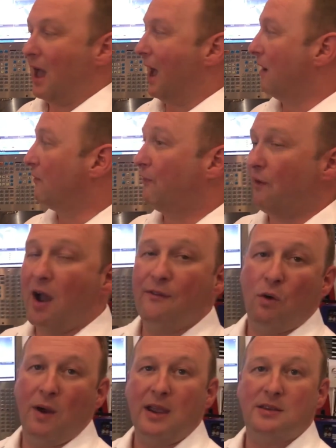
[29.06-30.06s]
and
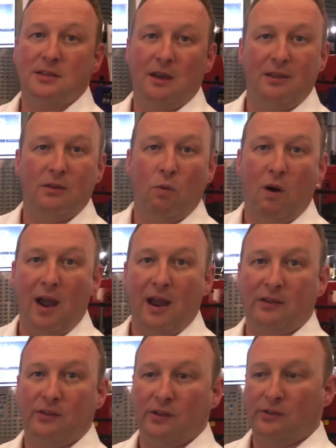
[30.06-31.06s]
508 in the
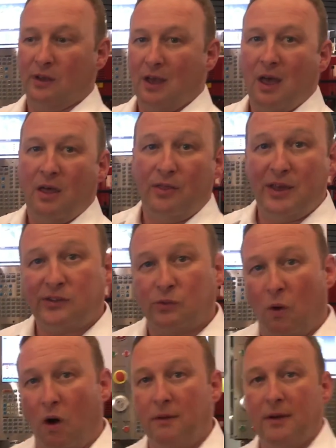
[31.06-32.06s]
Y-axis.
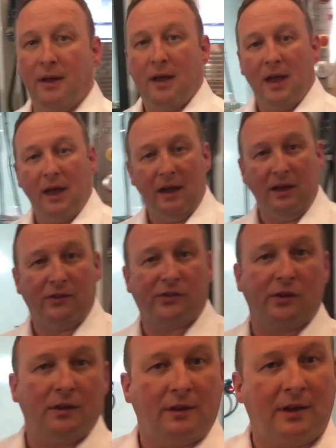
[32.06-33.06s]
This one is